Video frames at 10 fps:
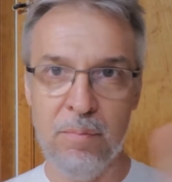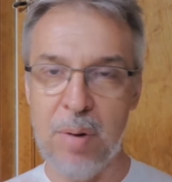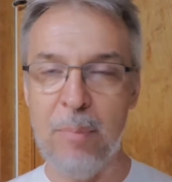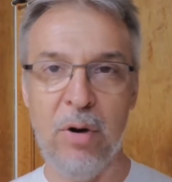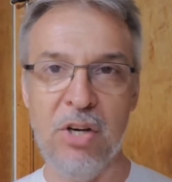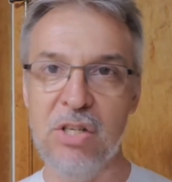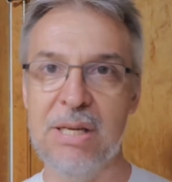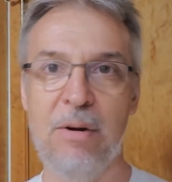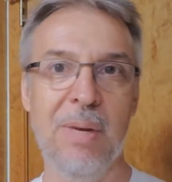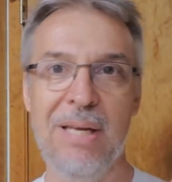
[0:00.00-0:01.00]
preparations
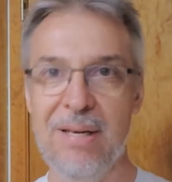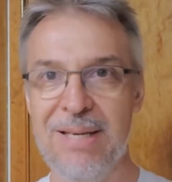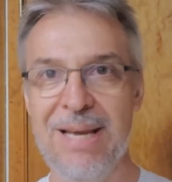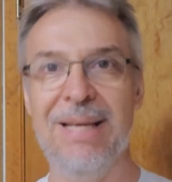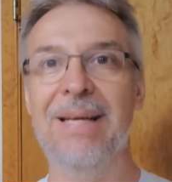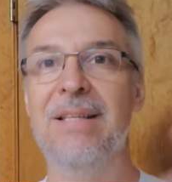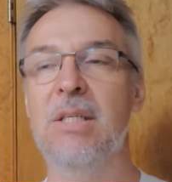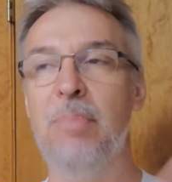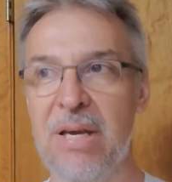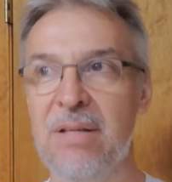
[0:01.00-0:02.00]
I was making, tickets,
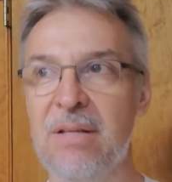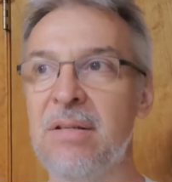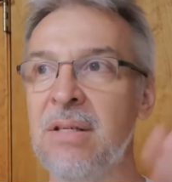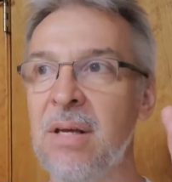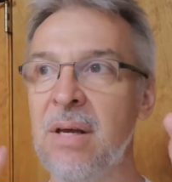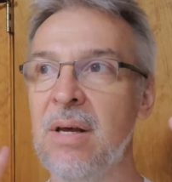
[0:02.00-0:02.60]
pins,